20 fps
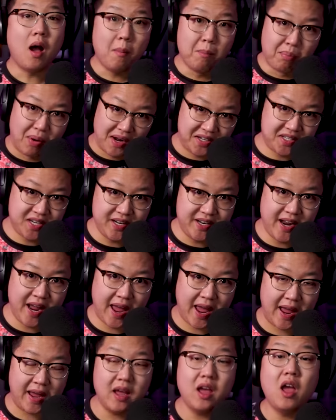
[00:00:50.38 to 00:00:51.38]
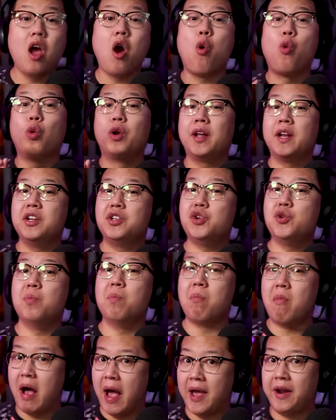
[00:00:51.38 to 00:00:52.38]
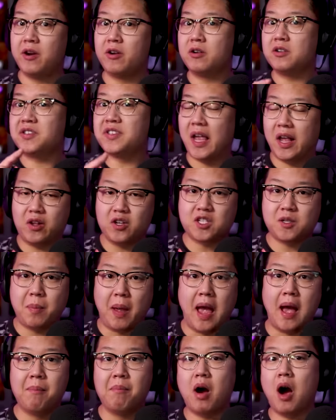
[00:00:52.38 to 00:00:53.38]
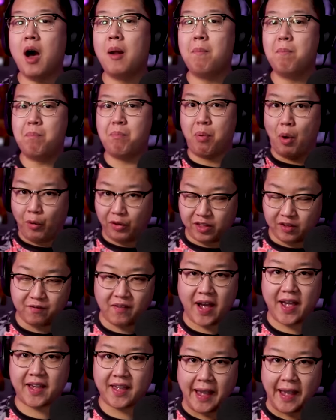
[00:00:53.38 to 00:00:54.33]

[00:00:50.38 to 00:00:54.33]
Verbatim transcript: But today, we're going to do miner cycle spam on both of my